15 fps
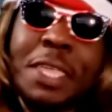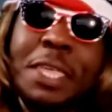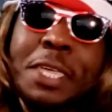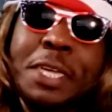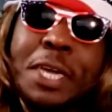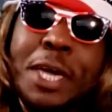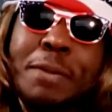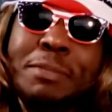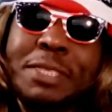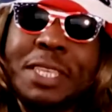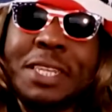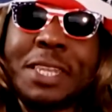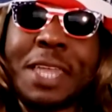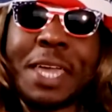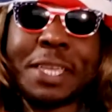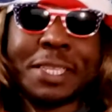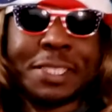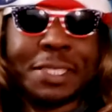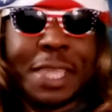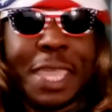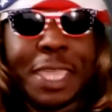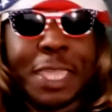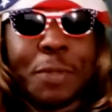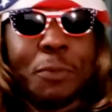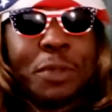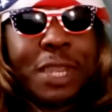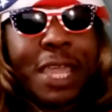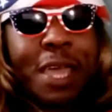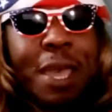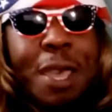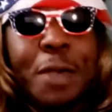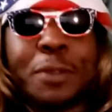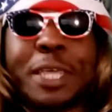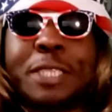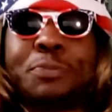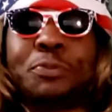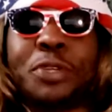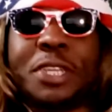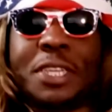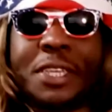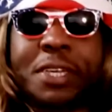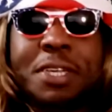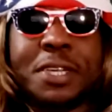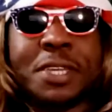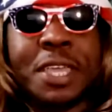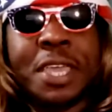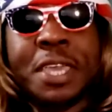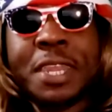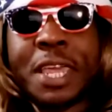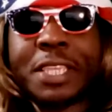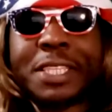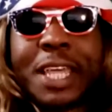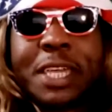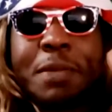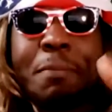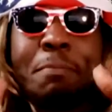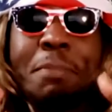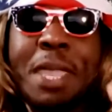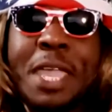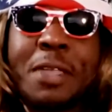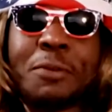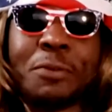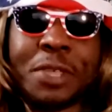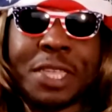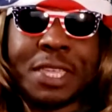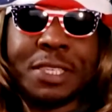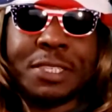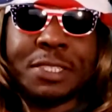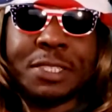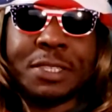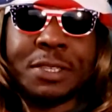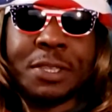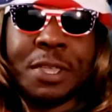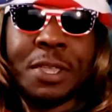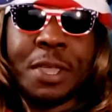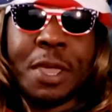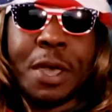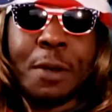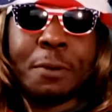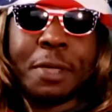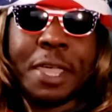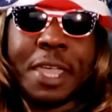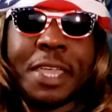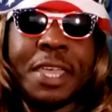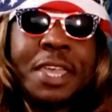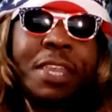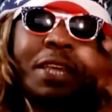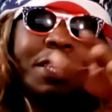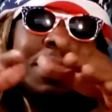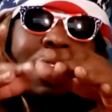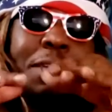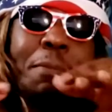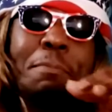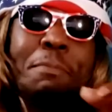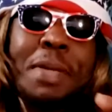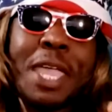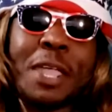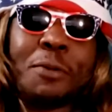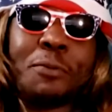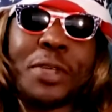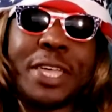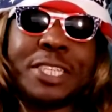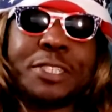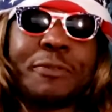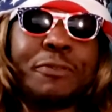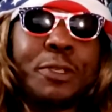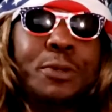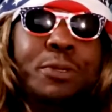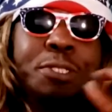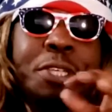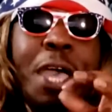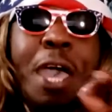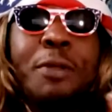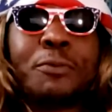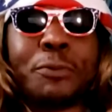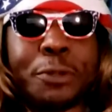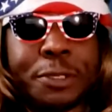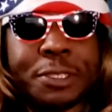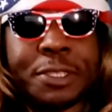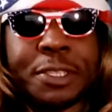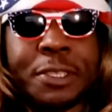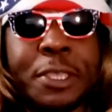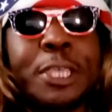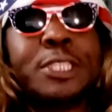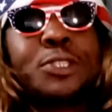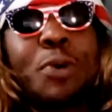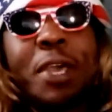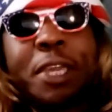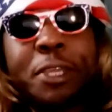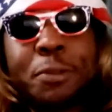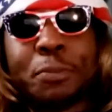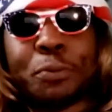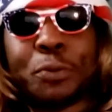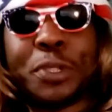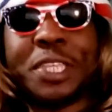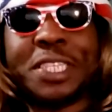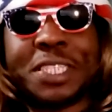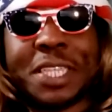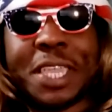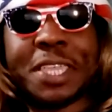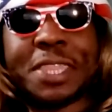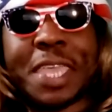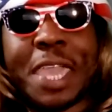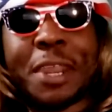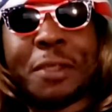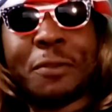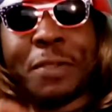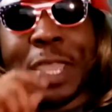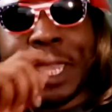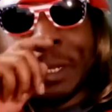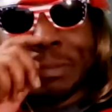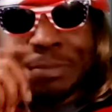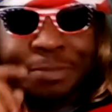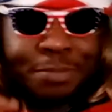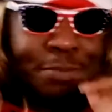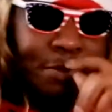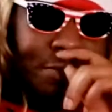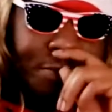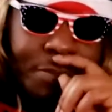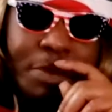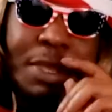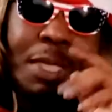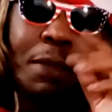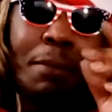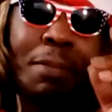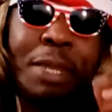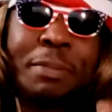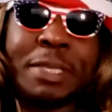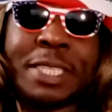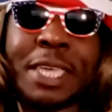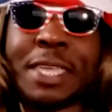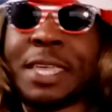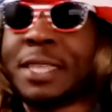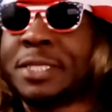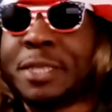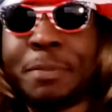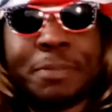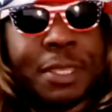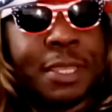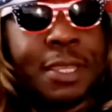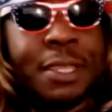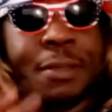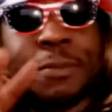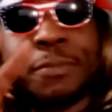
He comes in like a snake, and we're like, oh, that's pretty good. That's like a marriage Okay? That's like a marriage of two genres. So I can appreciate that, all right? But let me tell y'all something.